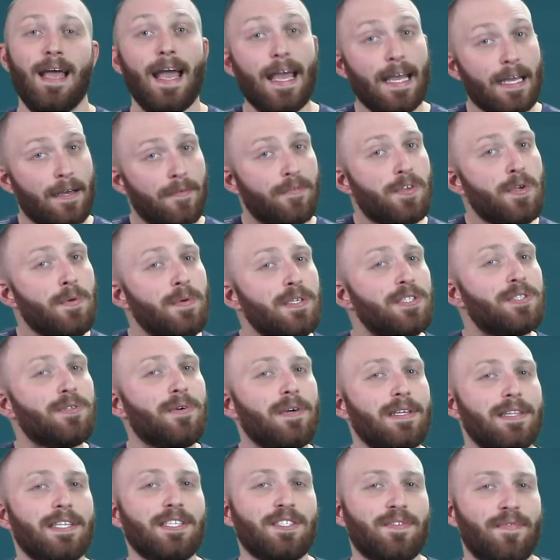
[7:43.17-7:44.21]
Hey, if you
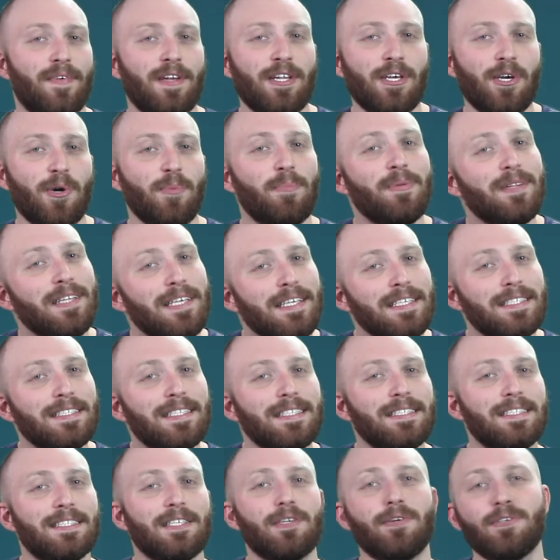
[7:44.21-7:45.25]
enjoyed this video, please
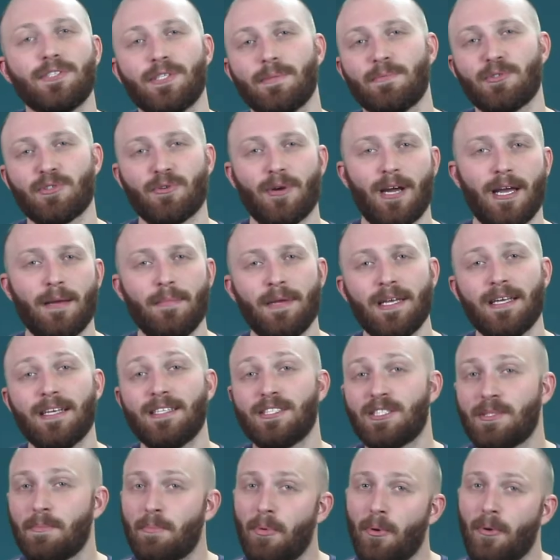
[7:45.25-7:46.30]
consider subscribing
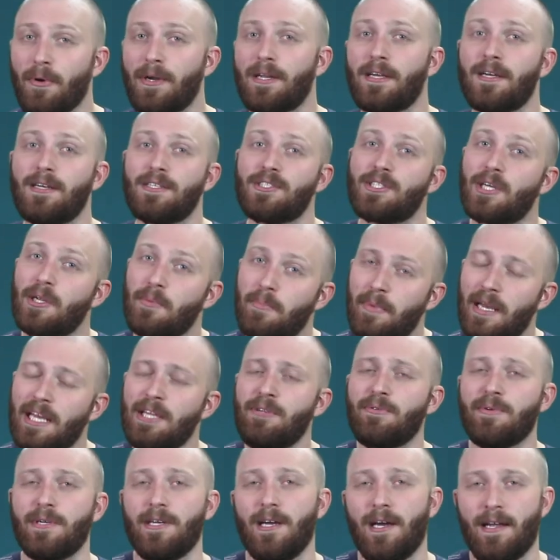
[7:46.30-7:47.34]
and supporting us on
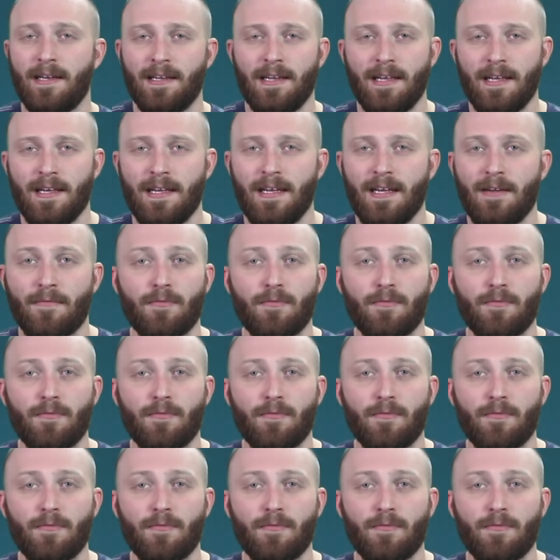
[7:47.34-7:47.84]
Patreon.